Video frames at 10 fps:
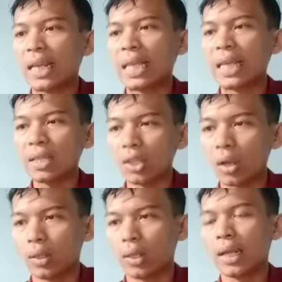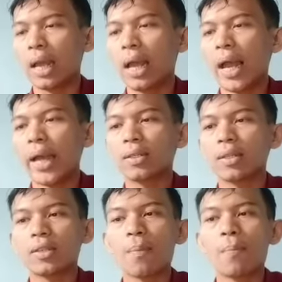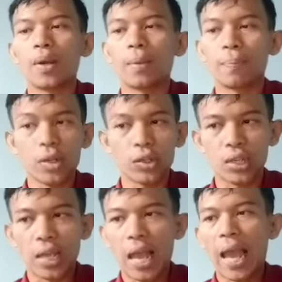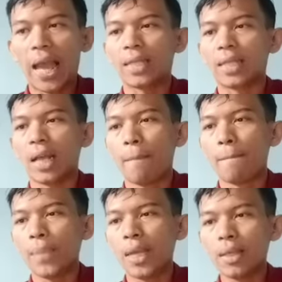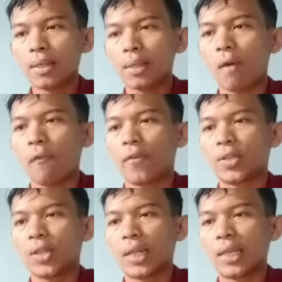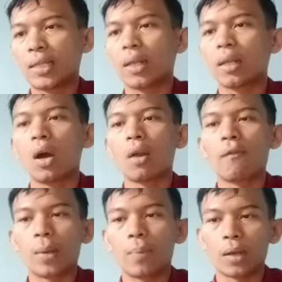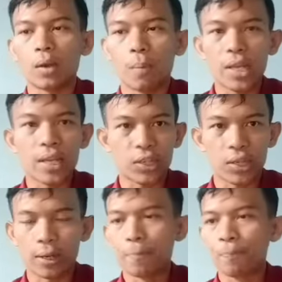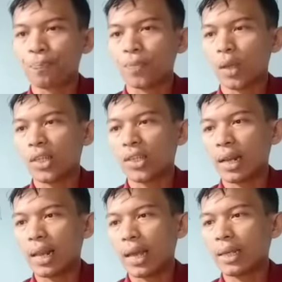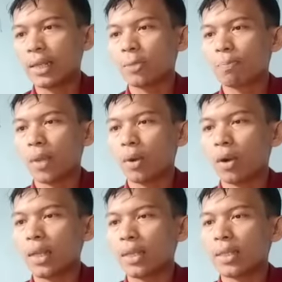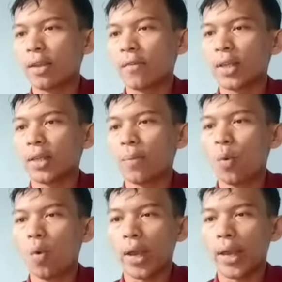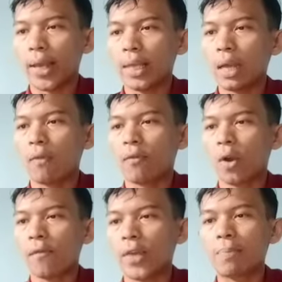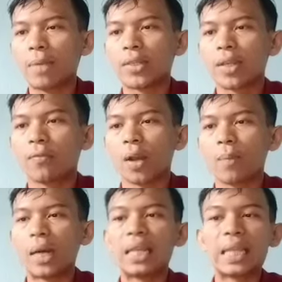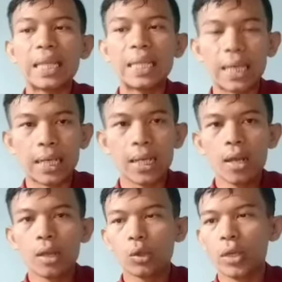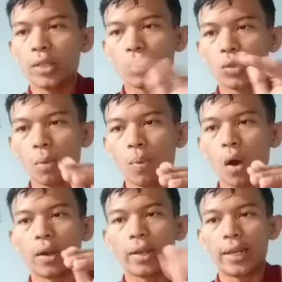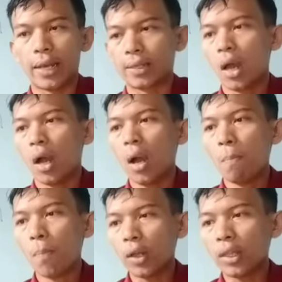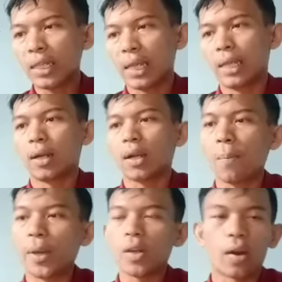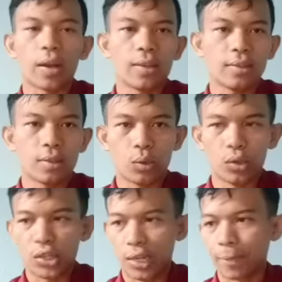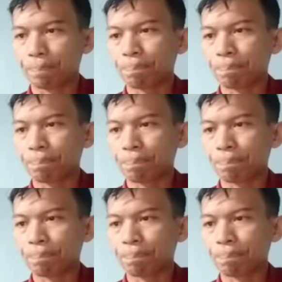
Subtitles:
that each other has the same purpose as a means of facilitating non-verbal communication, which like this memo is an effective way of conveying message from a leader to his subordinates, both in a company or institution.